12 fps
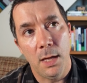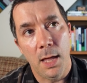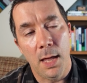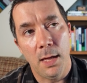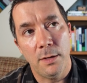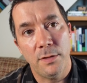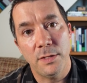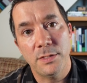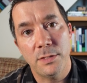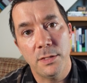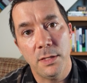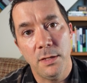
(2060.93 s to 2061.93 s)
And
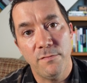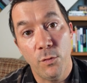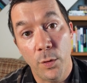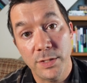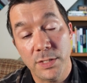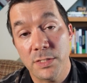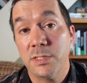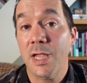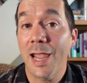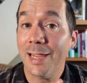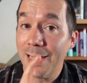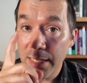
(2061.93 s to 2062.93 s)
the voice is
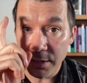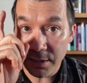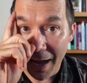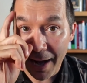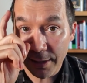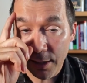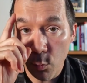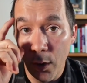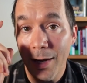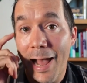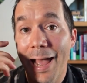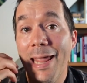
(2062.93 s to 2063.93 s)
saying exactly
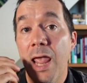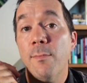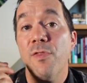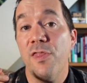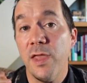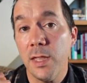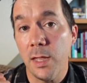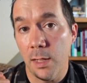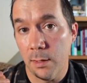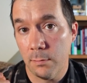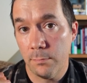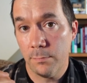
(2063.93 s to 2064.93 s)
what I am
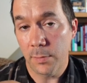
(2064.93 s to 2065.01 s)
thinking